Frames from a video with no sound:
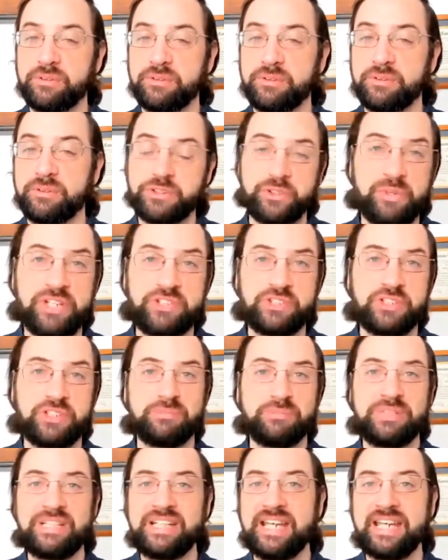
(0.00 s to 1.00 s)
Well, there's two
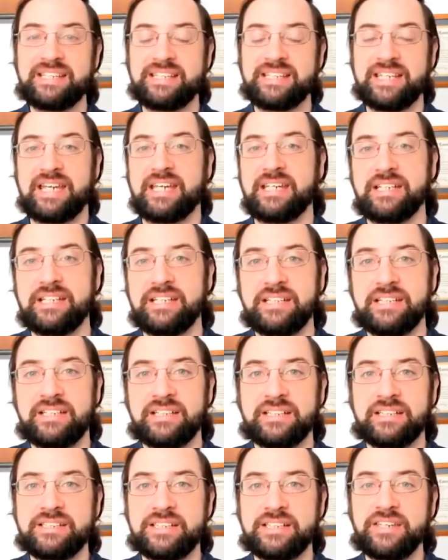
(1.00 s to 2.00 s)
ways you can mitigate that.
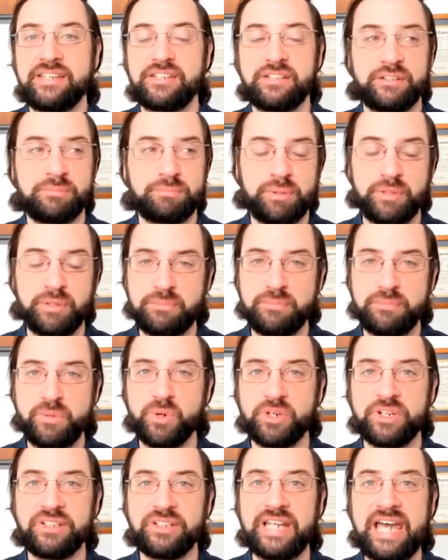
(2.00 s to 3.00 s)
It's either put
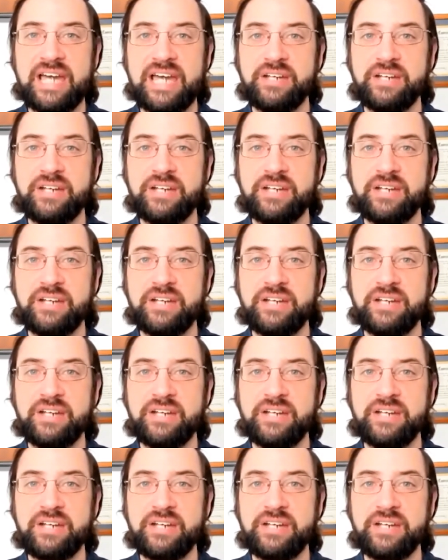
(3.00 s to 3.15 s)
up more